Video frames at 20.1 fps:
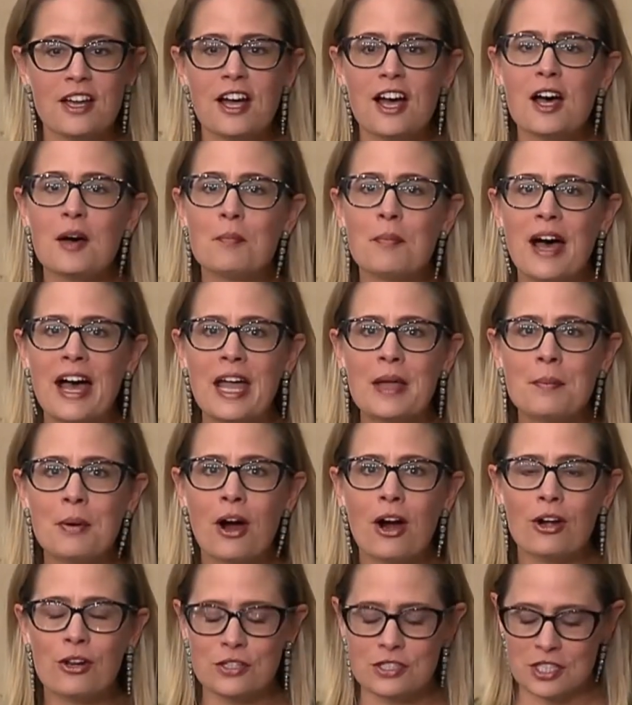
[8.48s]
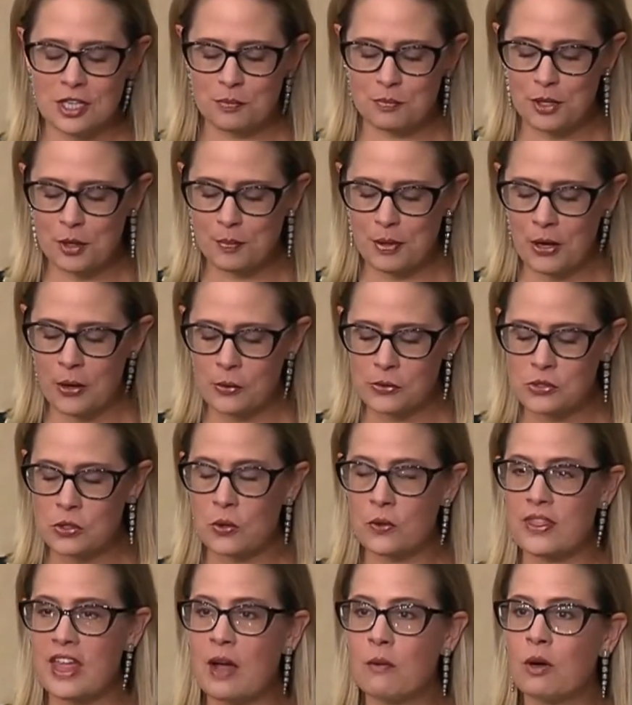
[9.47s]
a bipartisan
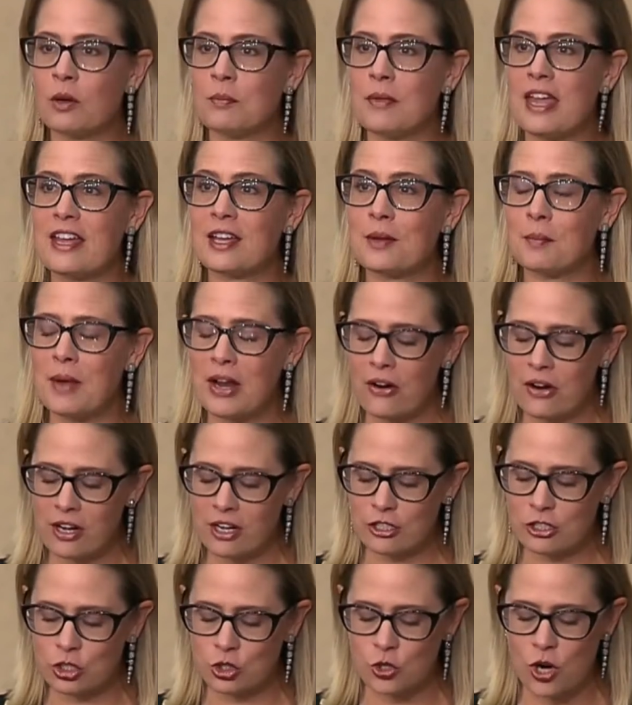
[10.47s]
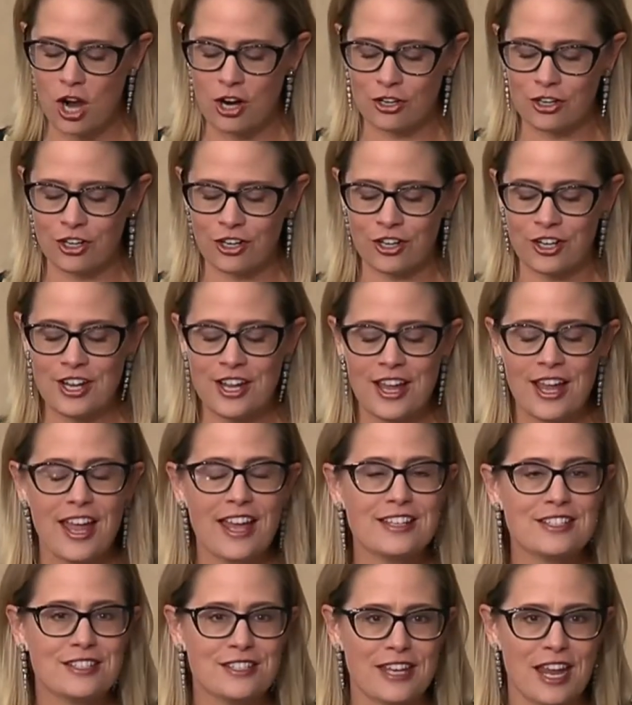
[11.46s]
proposal that will make America stronger
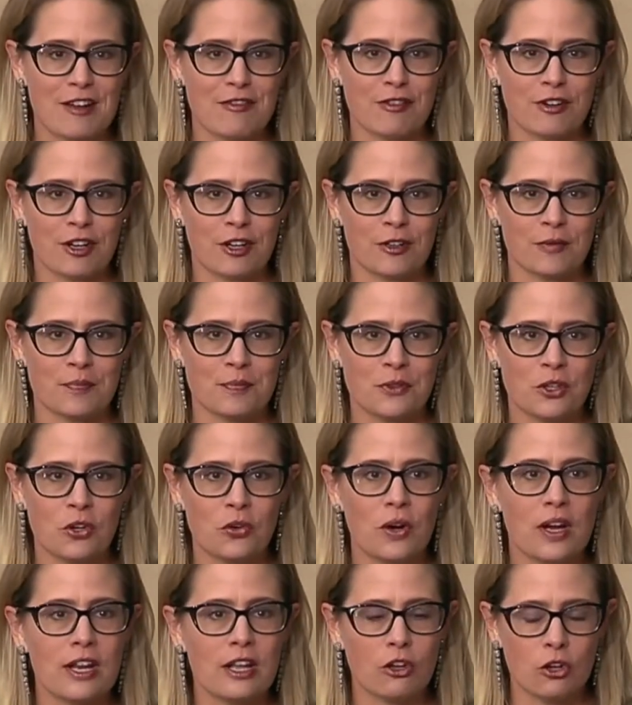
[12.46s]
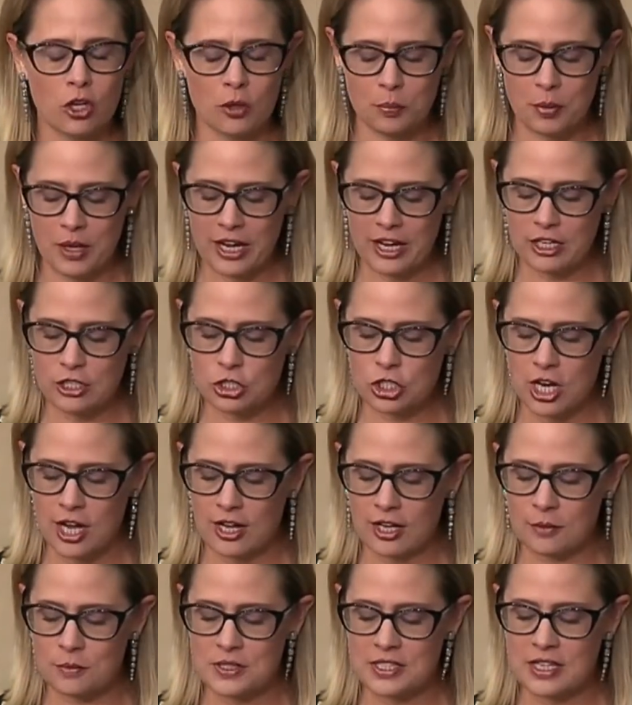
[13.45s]
and safer, creating good-paying
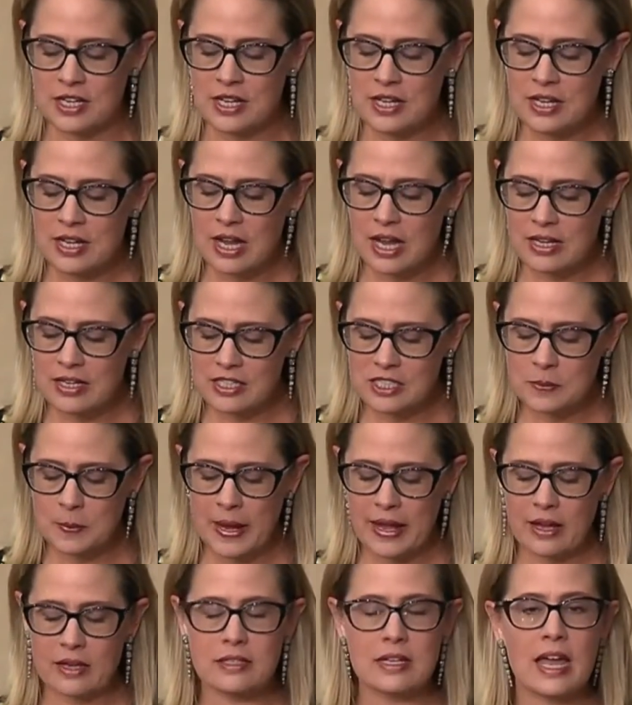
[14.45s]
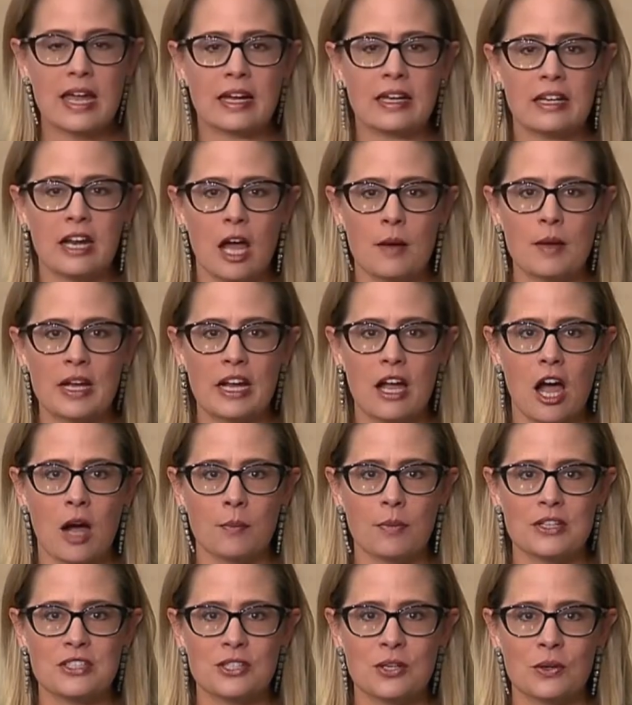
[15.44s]
jobs and expand economic
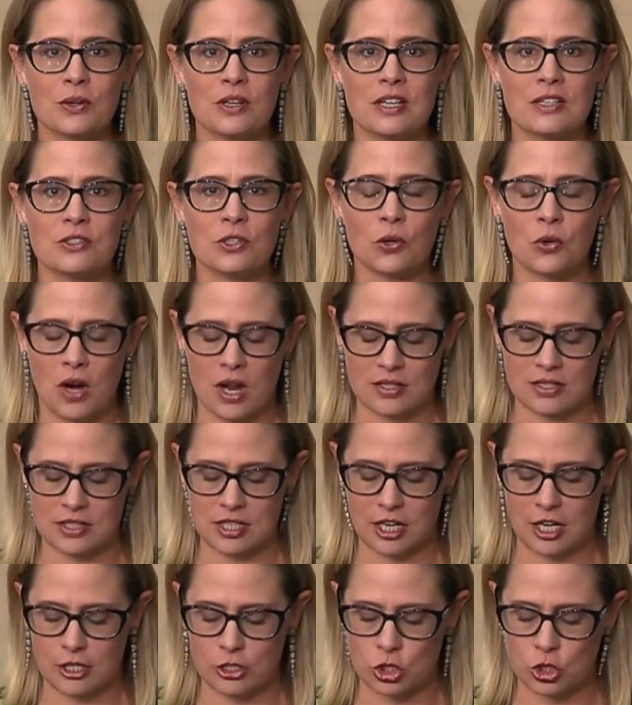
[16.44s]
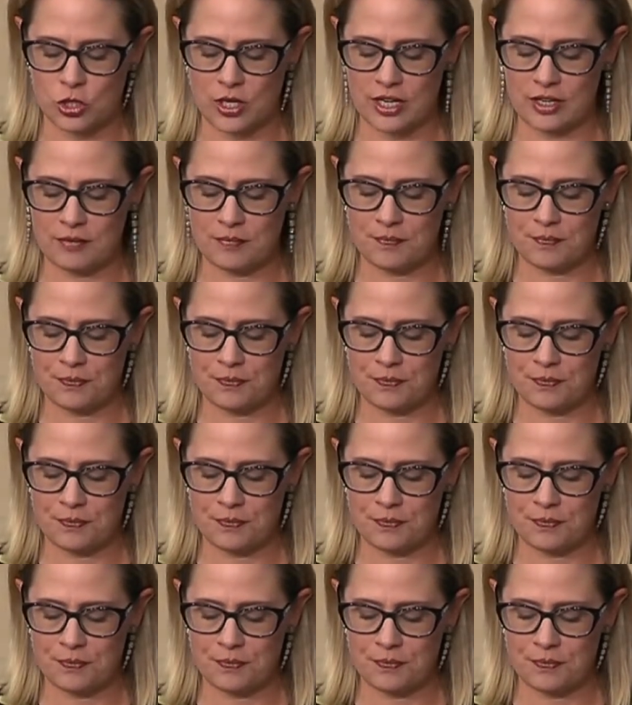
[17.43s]
opportunities across the country.